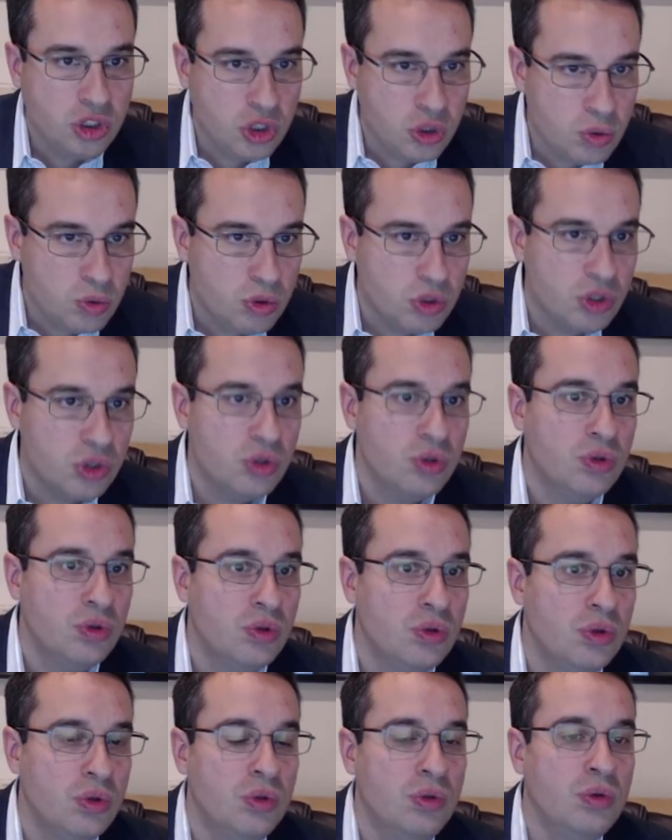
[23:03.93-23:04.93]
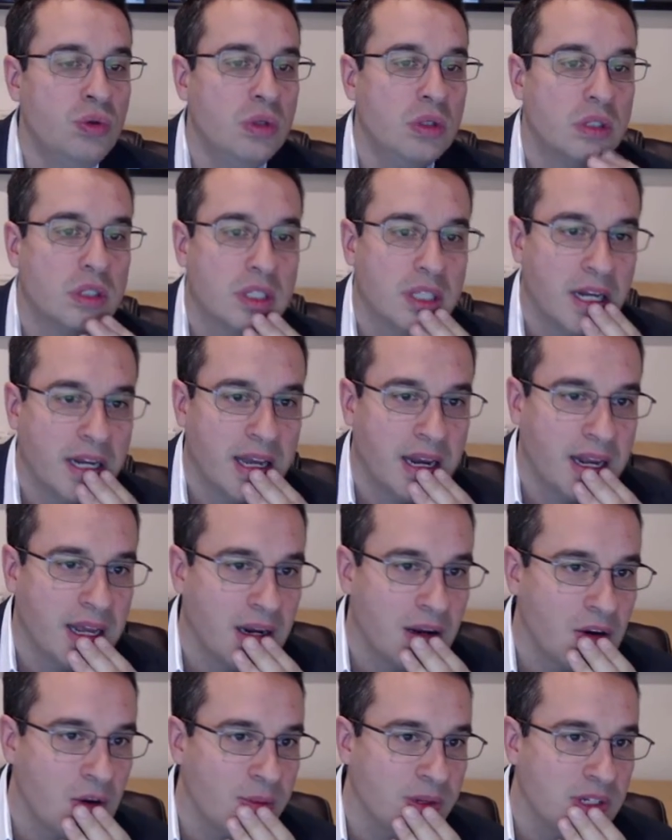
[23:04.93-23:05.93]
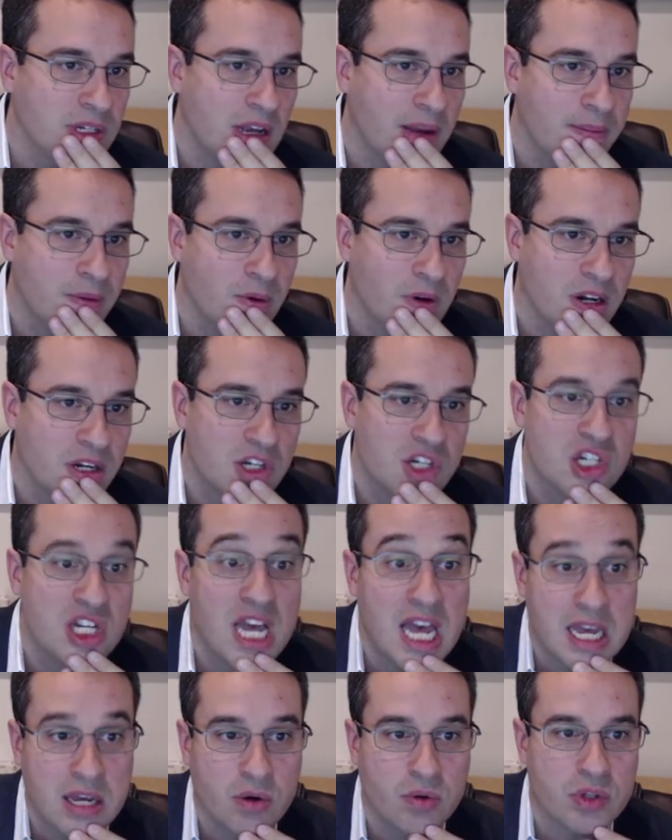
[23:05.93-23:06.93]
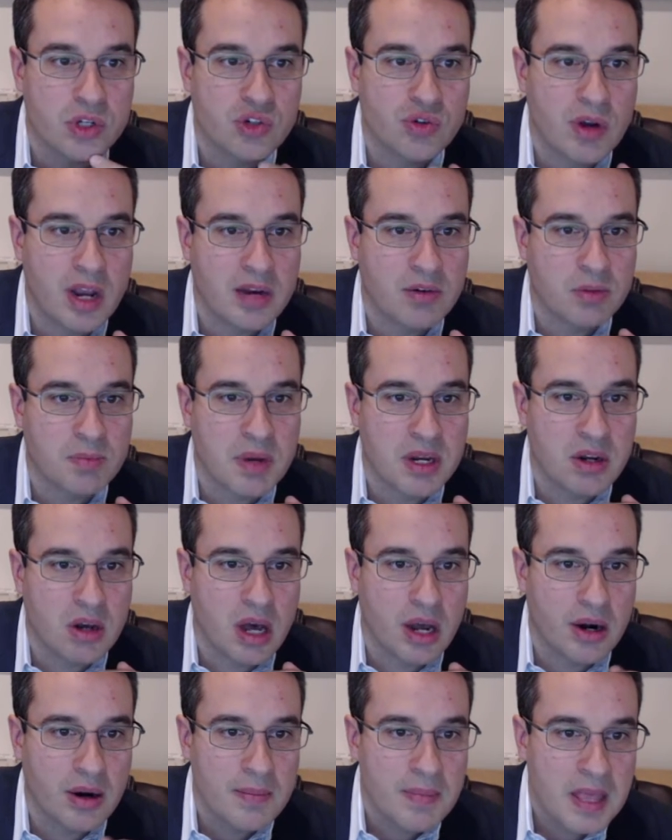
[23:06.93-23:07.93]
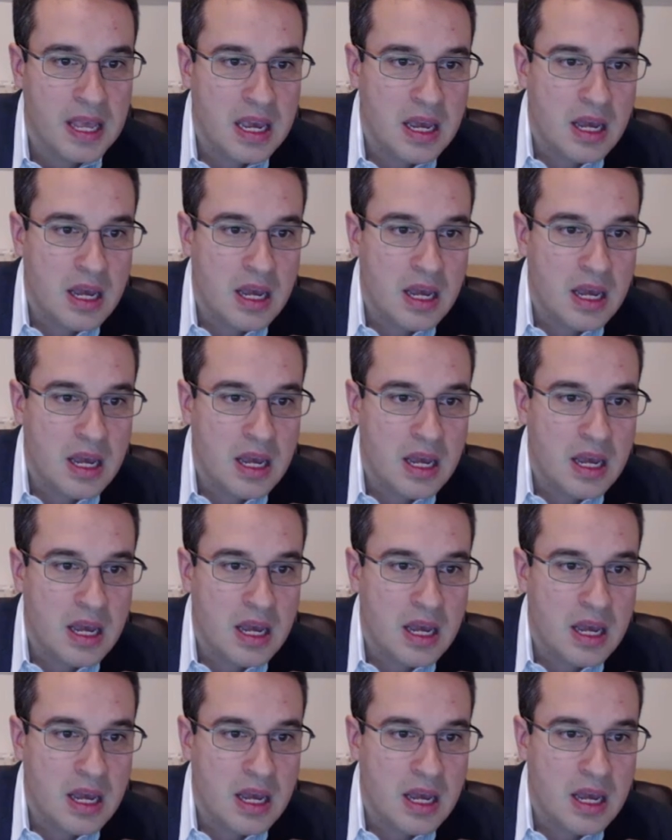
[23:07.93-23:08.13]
Choo-choo. I gotta get home in time to watch Teo the train with my daughter.